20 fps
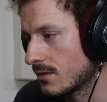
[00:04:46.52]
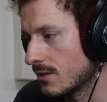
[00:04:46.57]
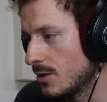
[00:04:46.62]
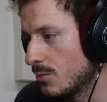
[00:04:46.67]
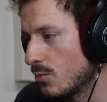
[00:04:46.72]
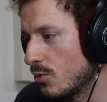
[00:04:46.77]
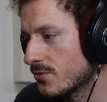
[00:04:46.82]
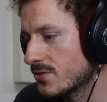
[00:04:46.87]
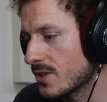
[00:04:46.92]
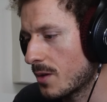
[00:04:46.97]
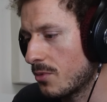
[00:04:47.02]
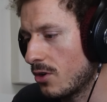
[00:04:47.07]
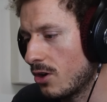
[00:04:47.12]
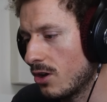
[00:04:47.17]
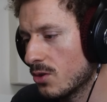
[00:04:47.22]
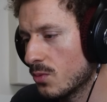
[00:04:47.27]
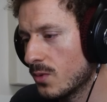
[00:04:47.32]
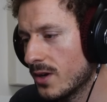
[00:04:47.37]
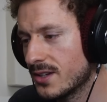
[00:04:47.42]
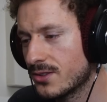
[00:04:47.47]
it moves up
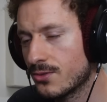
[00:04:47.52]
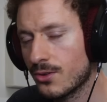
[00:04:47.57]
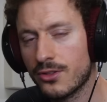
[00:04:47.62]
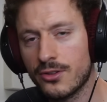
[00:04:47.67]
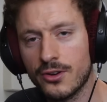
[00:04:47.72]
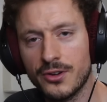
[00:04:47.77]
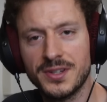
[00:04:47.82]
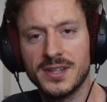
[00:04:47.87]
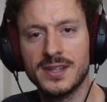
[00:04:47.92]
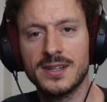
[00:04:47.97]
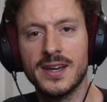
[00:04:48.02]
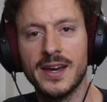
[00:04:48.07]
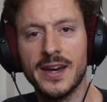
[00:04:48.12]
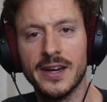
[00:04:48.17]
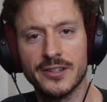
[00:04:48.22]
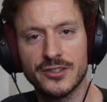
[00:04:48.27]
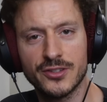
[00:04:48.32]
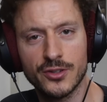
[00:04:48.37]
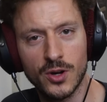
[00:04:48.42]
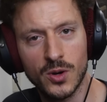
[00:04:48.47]
all the way to
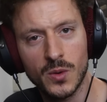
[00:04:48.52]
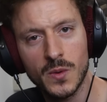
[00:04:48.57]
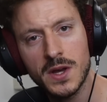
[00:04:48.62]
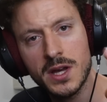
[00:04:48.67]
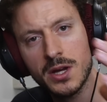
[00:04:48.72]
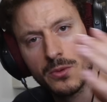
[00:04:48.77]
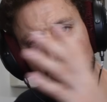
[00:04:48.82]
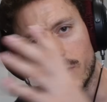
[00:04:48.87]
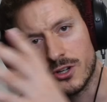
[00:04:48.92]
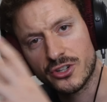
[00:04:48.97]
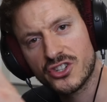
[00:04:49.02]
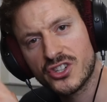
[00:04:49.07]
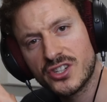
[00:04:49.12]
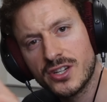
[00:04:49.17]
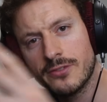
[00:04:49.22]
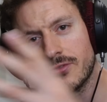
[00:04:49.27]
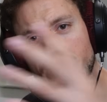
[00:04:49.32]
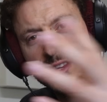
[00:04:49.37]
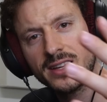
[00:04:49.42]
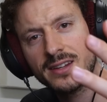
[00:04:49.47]
13K. So we're
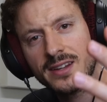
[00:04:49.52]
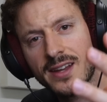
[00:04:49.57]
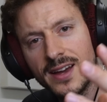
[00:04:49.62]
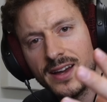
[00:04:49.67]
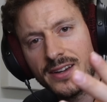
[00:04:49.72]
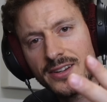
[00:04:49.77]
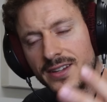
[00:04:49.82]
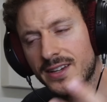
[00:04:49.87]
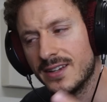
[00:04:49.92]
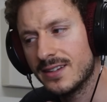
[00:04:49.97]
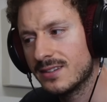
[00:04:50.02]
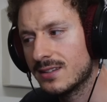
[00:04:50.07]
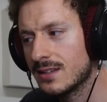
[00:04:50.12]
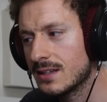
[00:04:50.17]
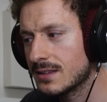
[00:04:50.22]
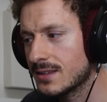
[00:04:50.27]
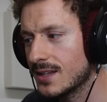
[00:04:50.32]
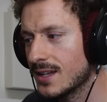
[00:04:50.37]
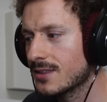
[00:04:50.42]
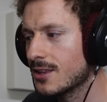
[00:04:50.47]
shifting that, and
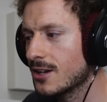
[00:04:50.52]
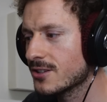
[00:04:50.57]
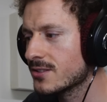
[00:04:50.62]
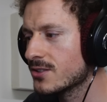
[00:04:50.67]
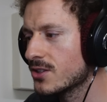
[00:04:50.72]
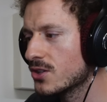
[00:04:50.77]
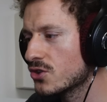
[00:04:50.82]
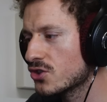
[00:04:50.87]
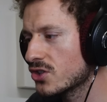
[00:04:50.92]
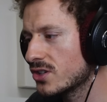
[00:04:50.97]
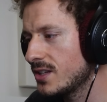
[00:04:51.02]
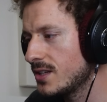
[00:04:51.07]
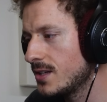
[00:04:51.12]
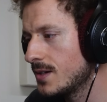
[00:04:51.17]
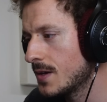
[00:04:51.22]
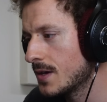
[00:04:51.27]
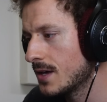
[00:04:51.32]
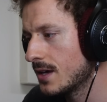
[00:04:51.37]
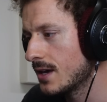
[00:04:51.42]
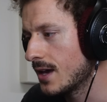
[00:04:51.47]
that doesn't
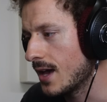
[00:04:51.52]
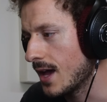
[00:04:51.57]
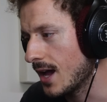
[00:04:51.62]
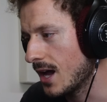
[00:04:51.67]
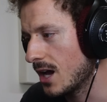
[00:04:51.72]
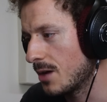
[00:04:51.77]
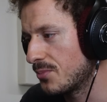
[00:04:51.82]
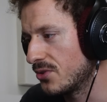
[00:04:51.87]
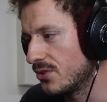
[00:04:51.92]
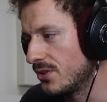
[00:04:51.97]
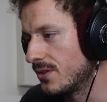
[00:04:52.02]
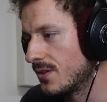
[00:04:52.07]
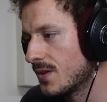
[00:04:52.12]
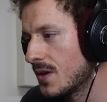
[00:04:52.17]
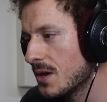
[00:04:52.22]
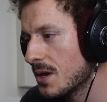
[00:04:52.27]
usually happen.